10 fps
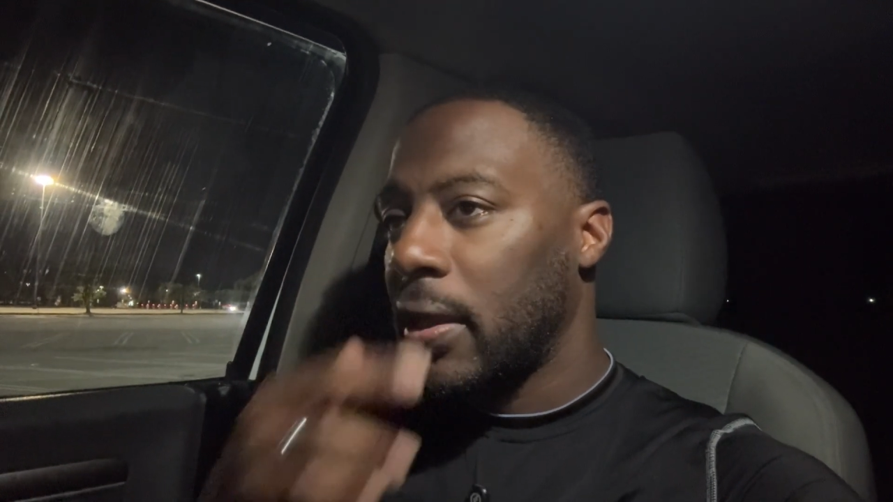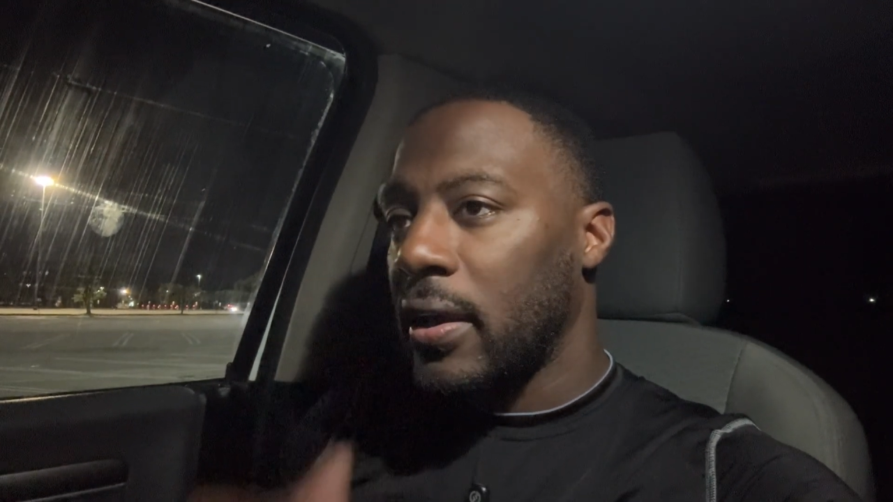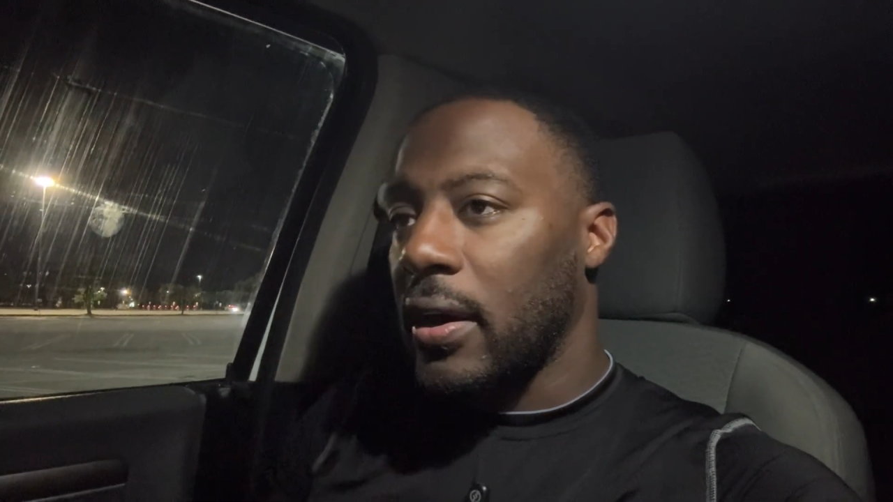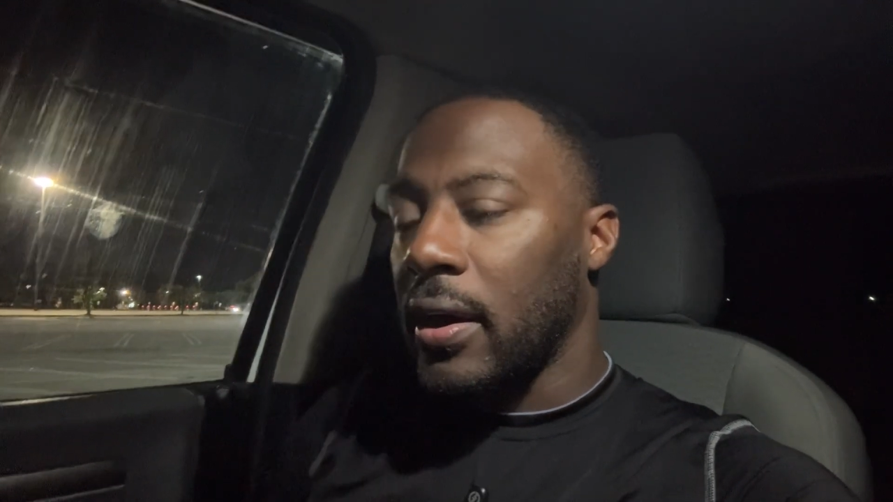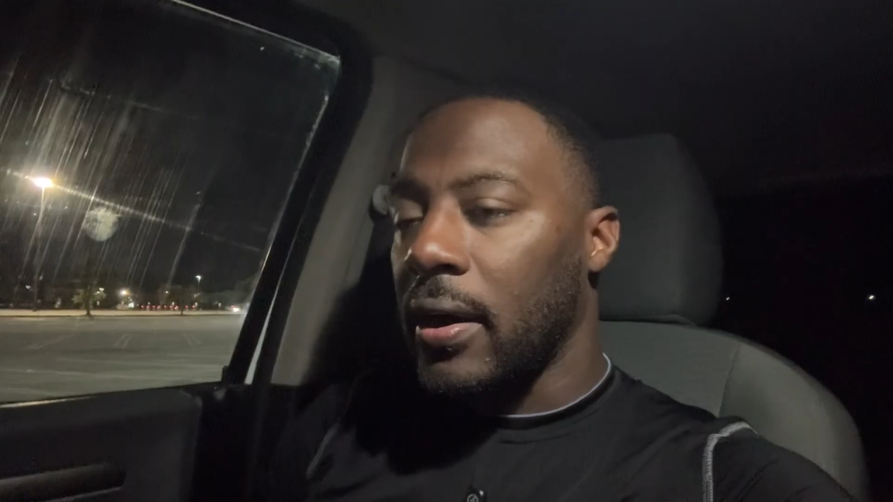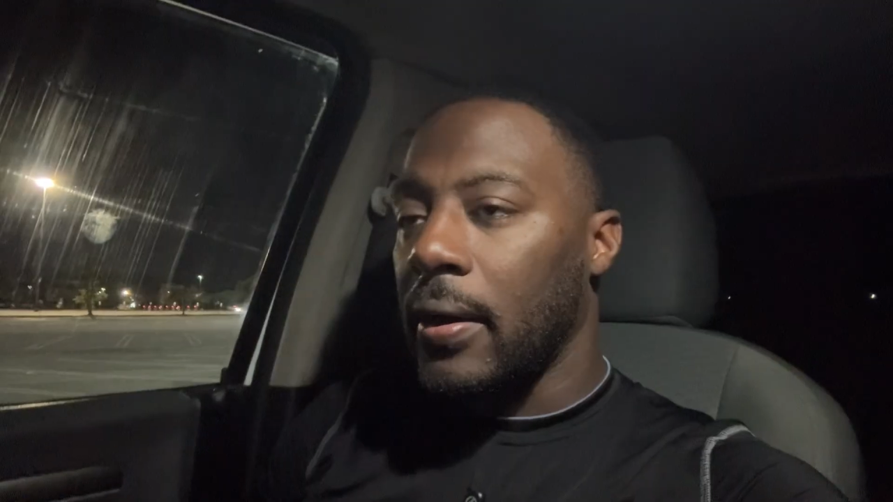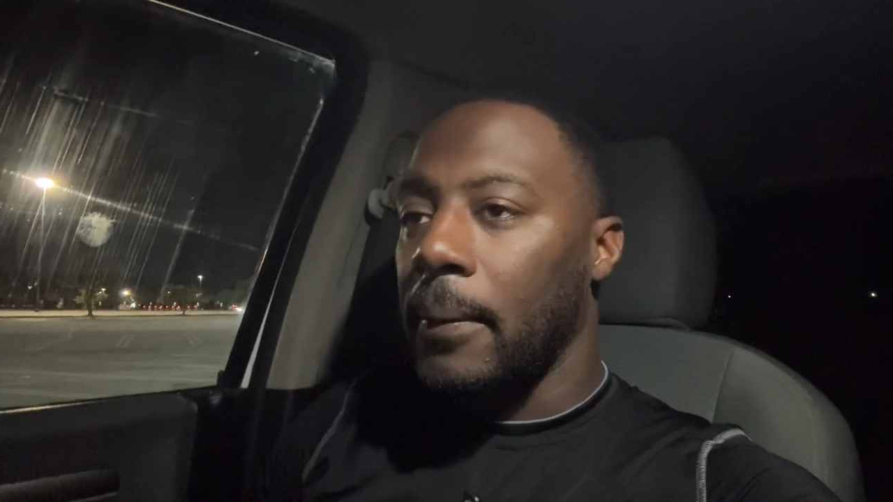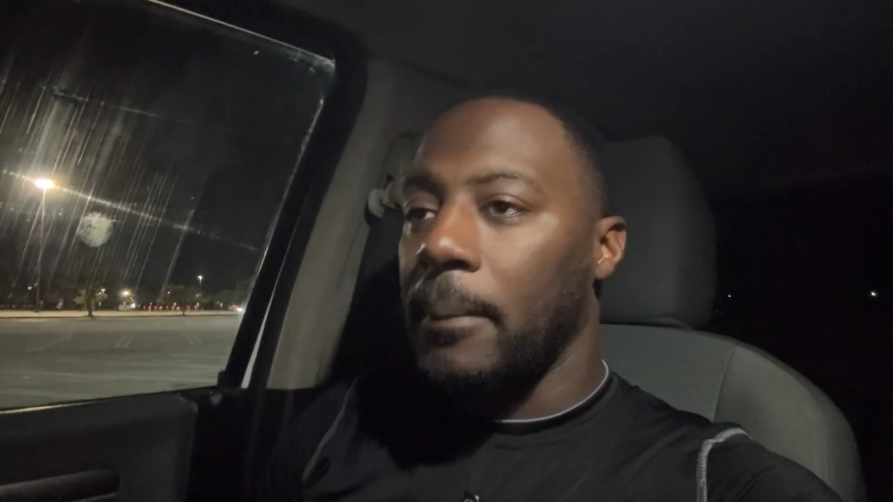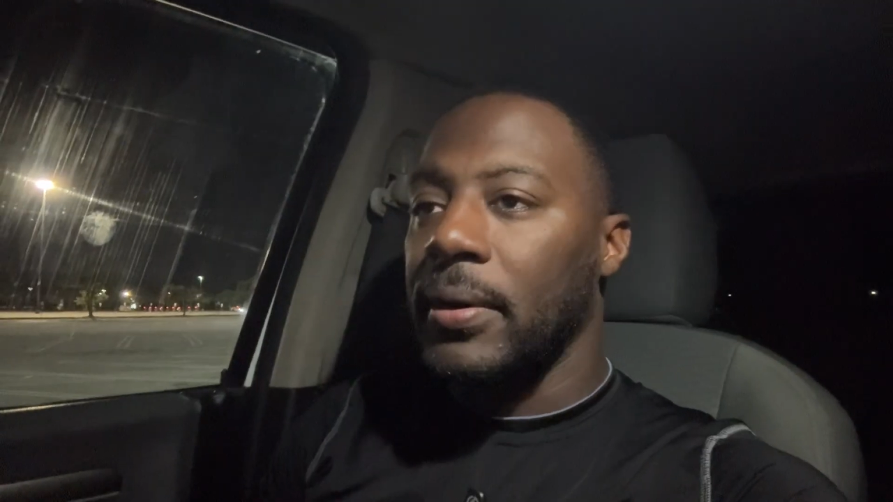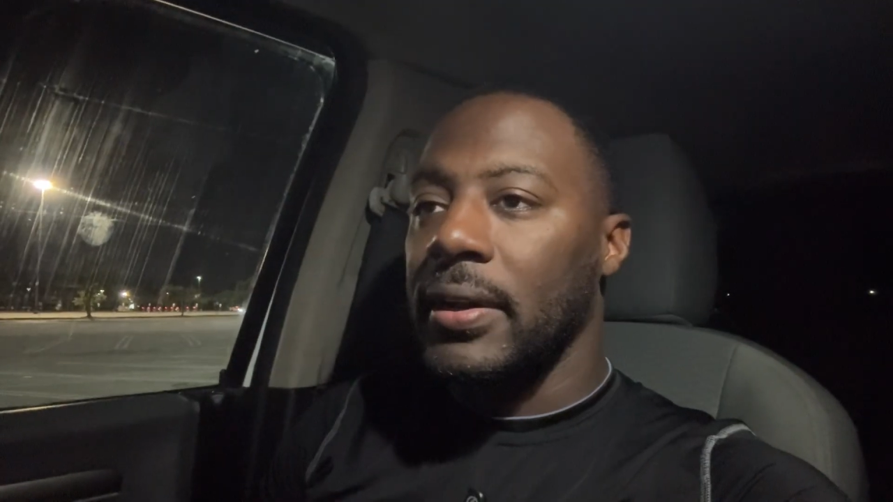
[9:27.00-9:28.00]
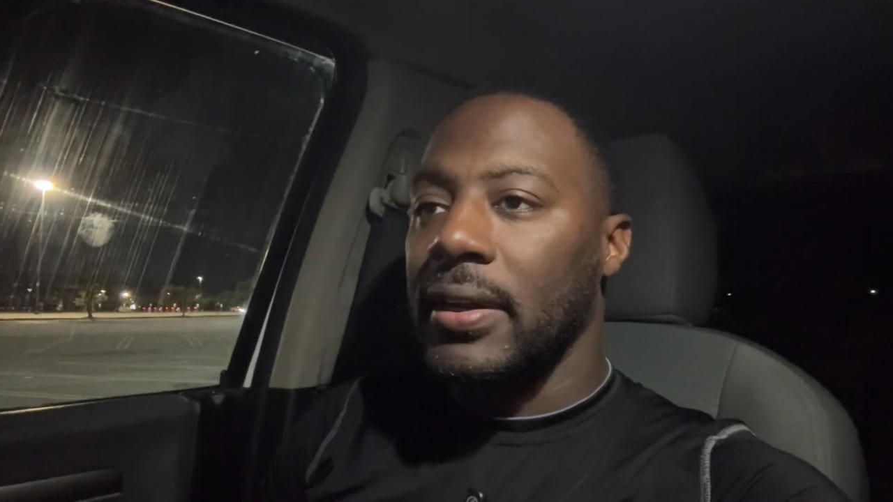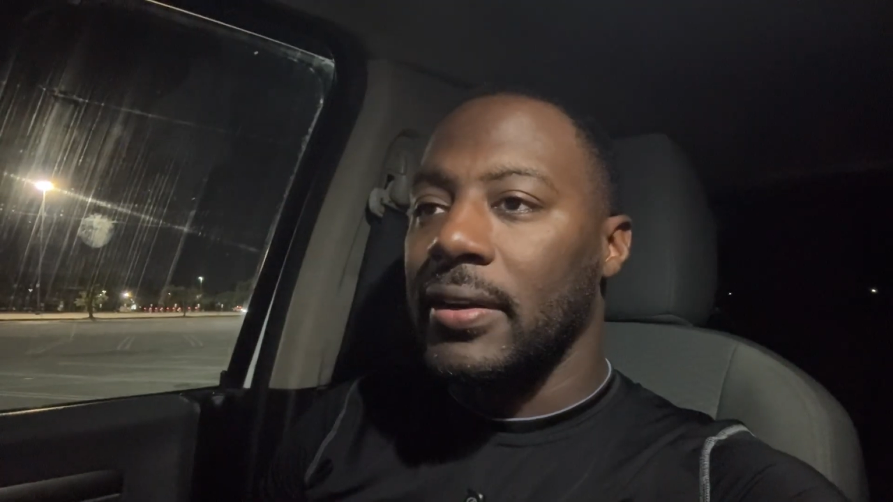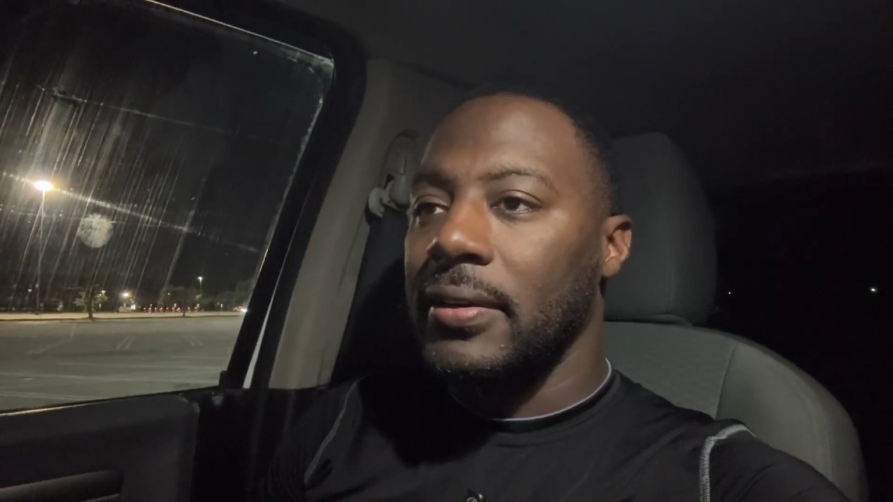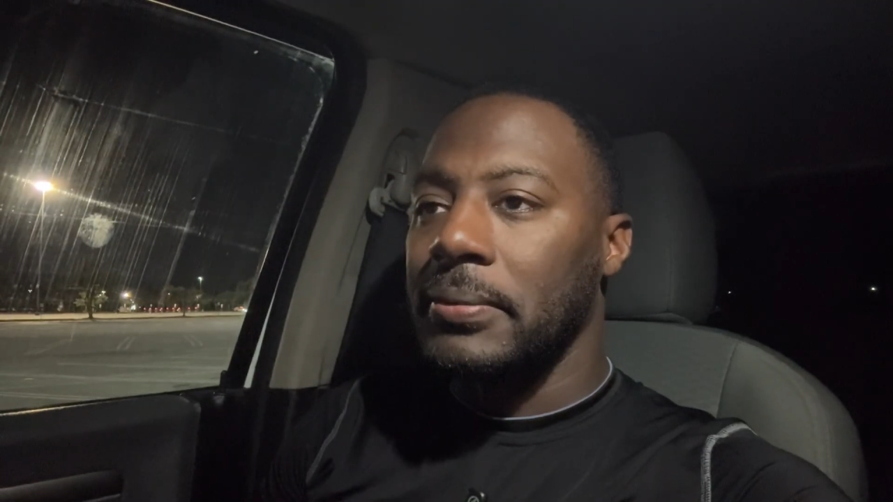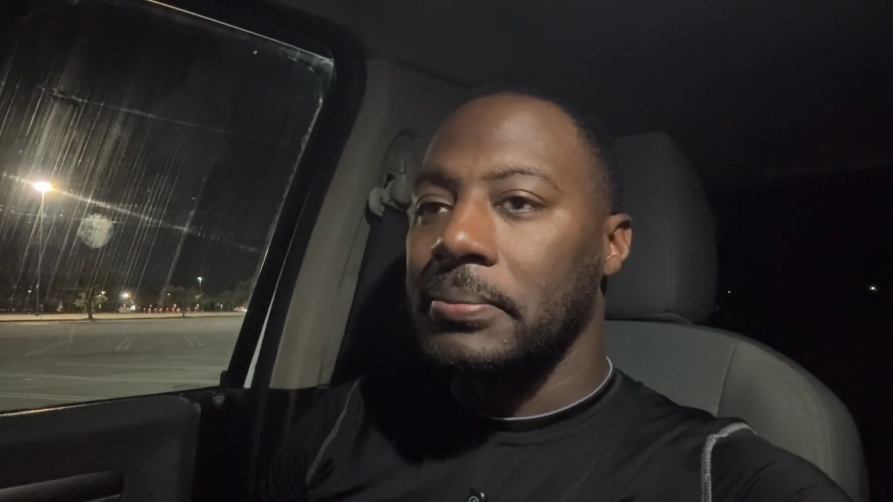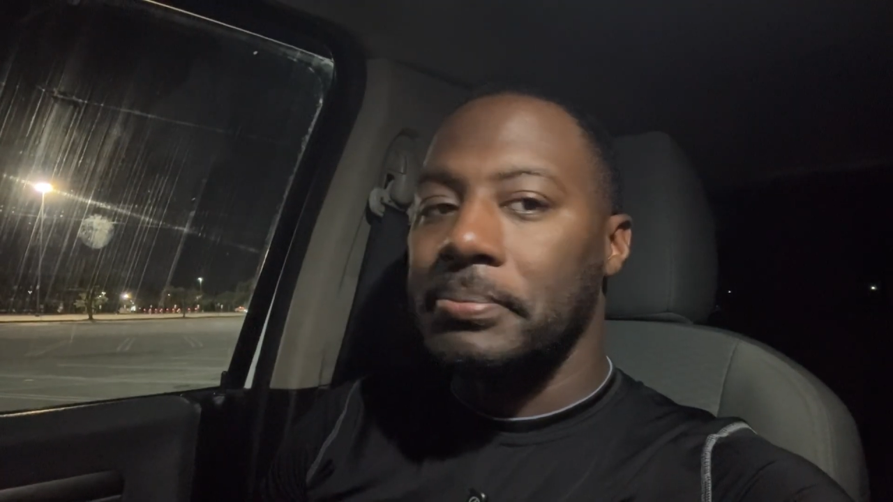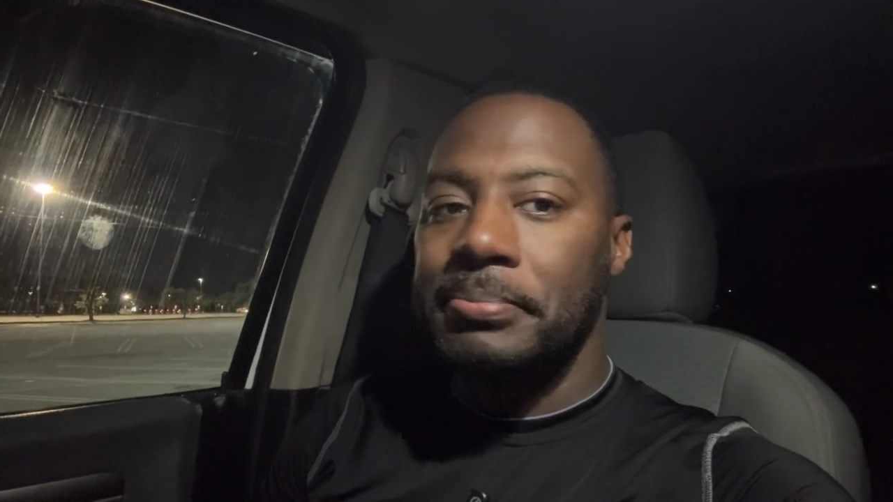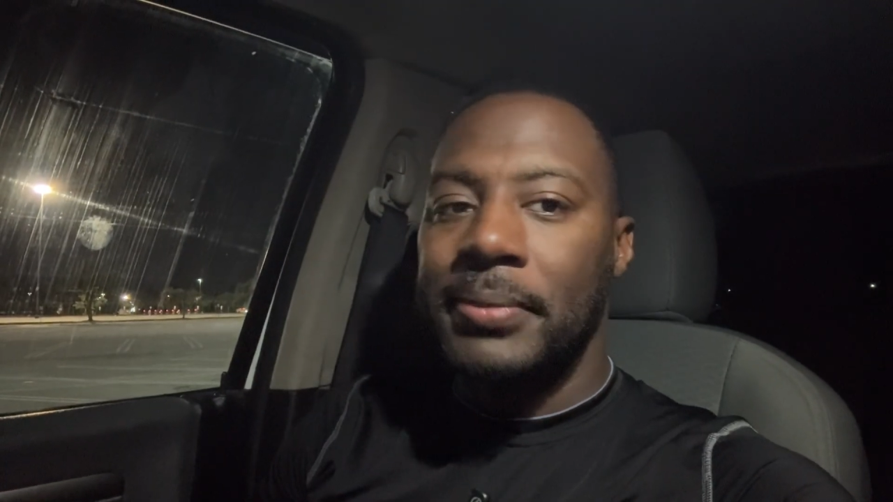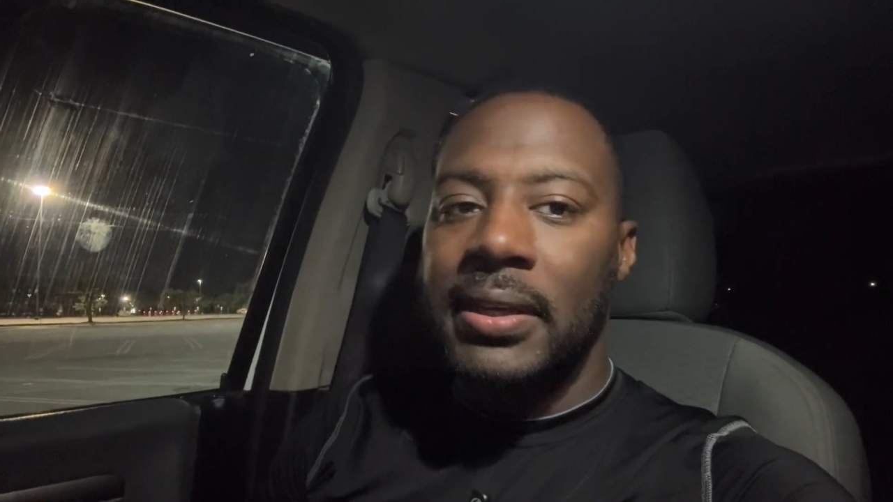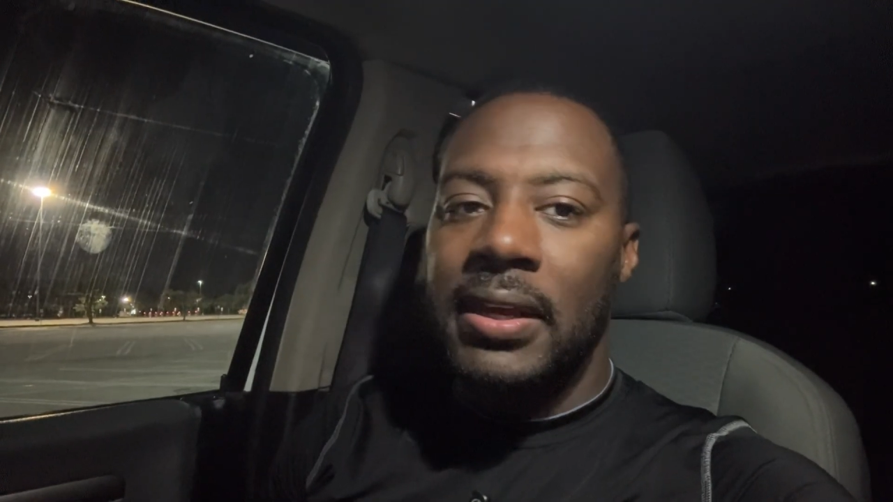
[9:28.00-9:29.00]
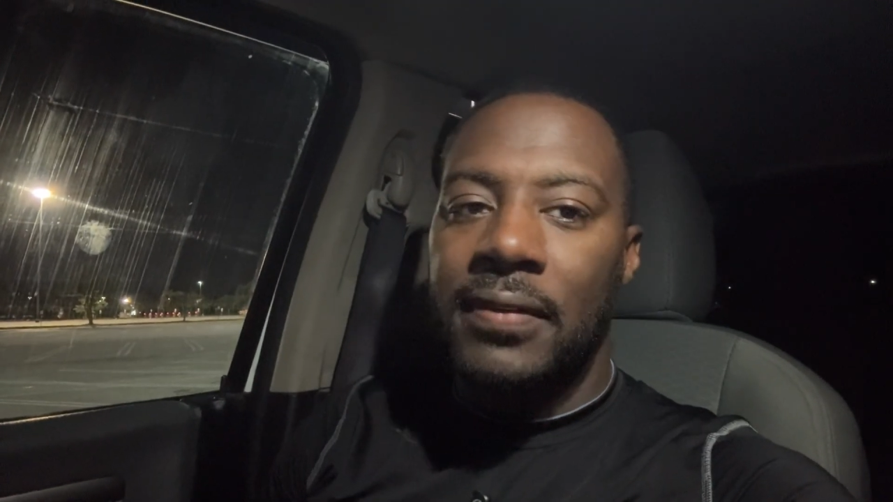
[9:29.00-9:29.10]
But yeah,